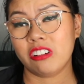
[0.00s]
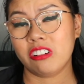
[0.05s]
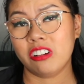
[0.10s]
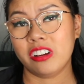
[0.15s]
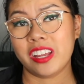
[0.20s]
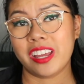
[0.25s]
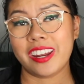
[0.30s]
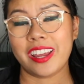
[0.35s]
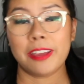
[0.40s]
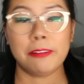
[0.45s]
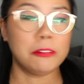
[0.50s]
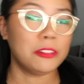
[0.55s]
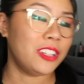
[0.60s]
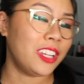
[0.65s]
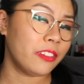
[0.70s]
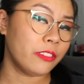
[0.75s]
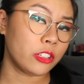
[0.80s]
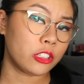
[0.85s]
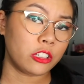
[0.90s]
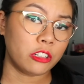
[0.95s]
or that I will
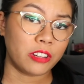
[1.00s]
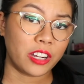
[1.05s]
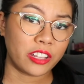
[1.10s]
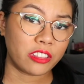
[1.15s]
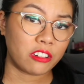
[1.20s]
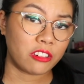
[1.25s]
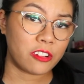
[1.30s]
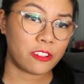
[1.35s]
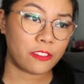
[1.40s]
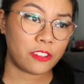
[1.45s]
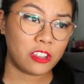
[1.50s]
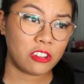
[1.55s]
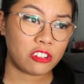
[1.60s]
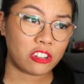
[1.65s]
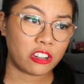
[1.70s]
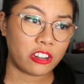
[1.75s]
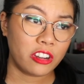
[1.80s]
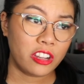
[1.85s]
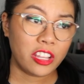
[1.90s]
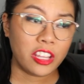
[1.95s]
never co author in the
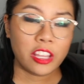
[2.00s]
future.